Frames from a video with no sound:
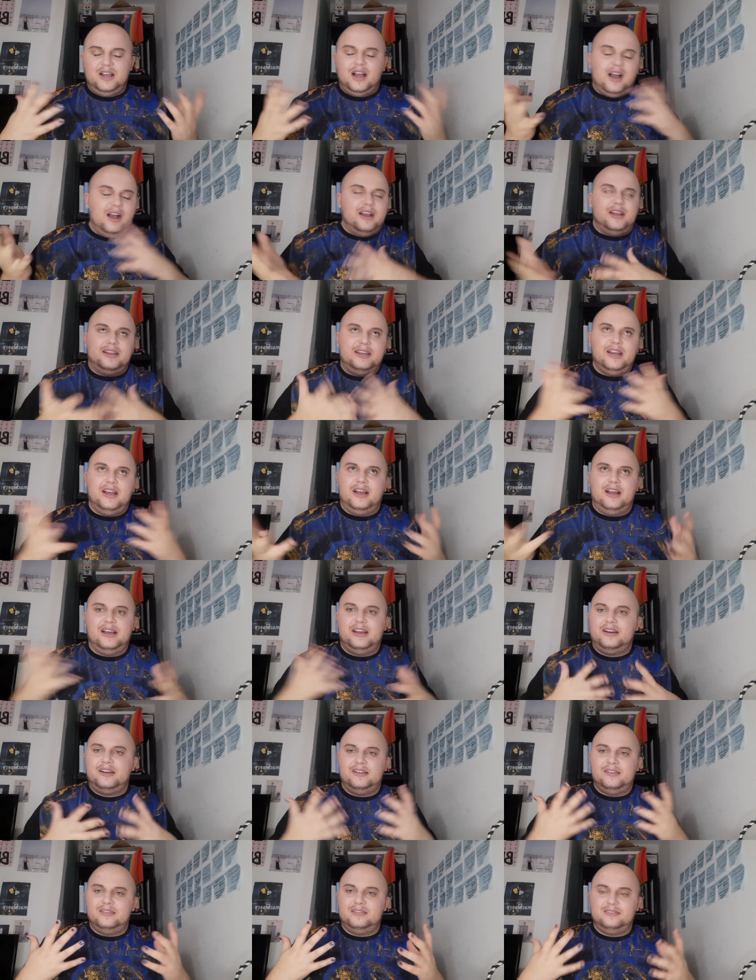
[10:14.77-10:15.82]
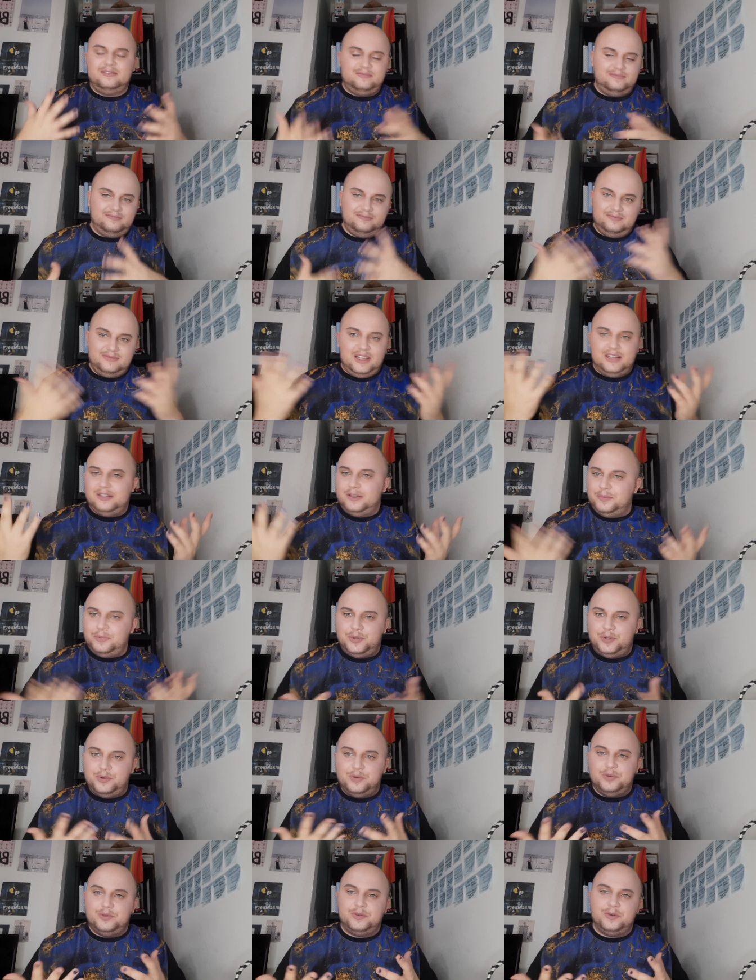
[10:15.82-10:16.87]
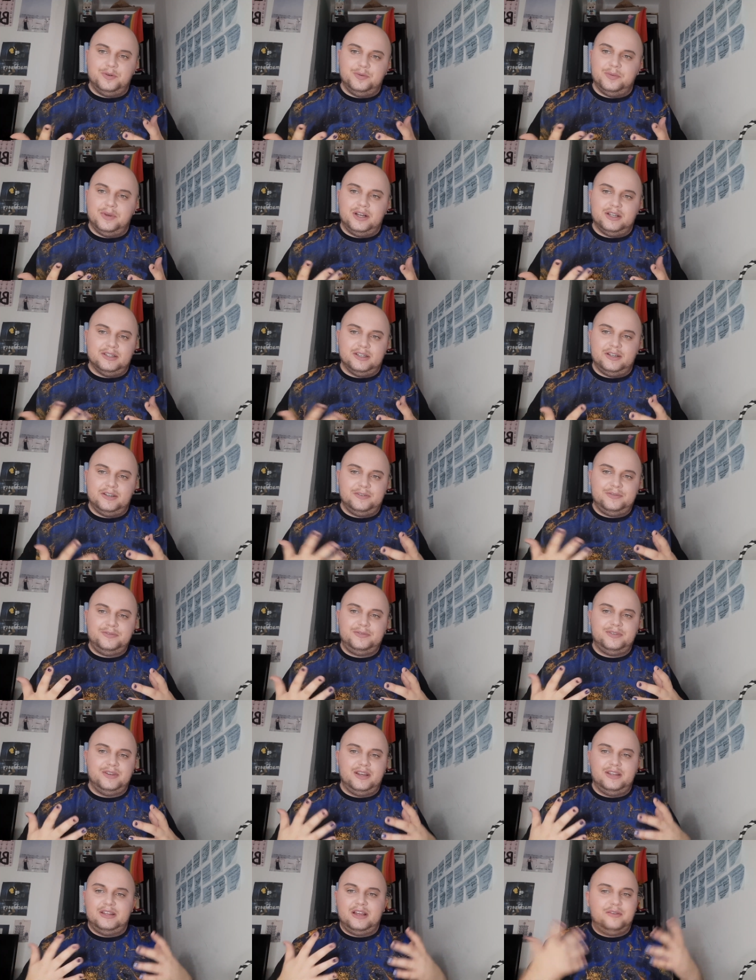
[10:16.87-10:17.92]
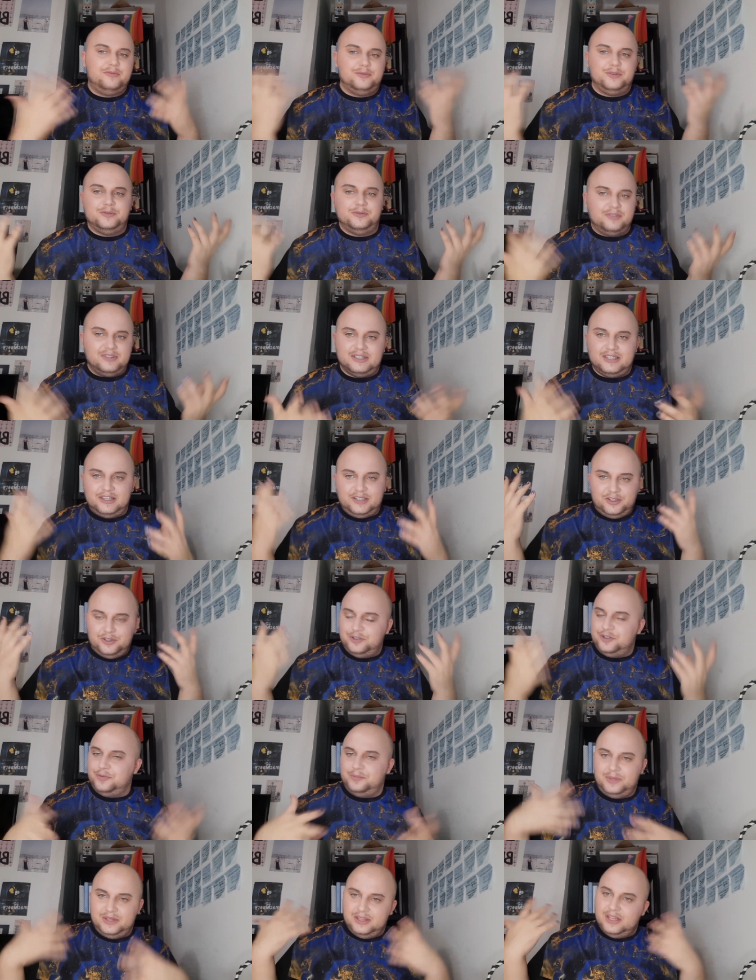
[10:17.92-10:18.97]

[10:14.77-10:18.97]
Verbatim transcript: I had a, an abuser in my life, and everyone was like, you should be